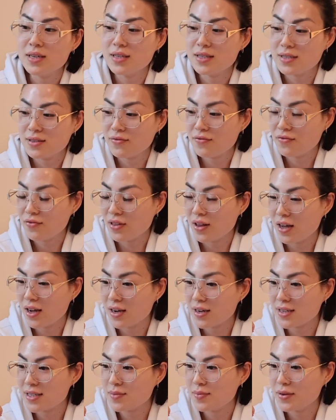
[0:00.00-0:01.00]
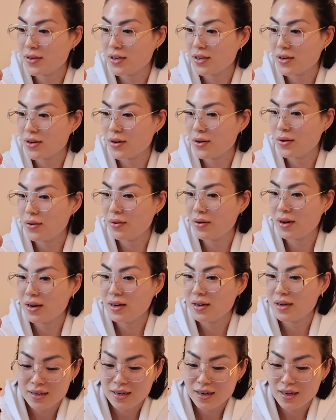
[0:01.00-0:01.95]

It's a flux, but you know,